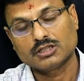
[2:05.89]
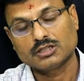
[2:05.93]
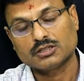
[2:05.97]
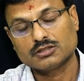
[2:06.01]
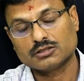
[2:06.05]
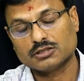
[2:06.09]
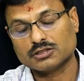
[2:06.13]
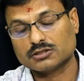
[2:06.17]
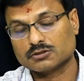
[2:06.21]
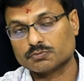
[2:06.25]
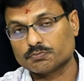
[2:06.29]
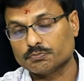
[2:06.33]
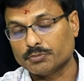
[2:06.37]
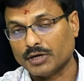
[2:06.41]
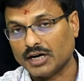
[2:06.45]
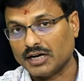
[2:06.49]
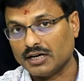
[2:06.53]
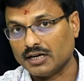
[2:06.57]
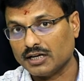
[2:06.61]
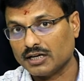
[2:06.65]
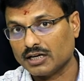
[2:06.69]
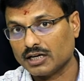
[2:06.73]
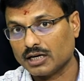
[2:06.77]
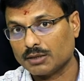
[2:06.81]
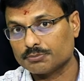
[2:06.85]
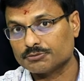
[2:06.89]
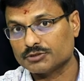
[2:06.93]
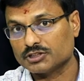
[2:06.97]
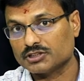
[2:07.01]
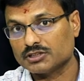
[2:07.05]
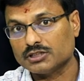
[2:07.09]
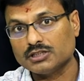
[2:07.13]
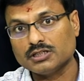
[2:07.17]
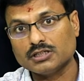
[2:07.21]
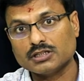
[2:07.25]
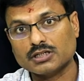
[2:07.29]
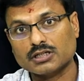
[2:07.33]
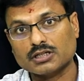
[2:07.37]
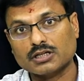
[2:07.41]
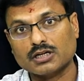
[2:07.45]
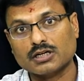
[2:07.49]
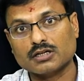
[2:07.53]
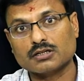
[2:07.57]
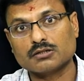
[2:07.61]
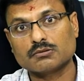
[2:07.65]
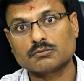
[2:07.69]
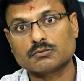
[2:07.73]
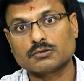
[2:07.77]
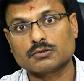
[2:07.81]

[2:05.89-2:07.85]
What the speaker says: This bending of the knee occur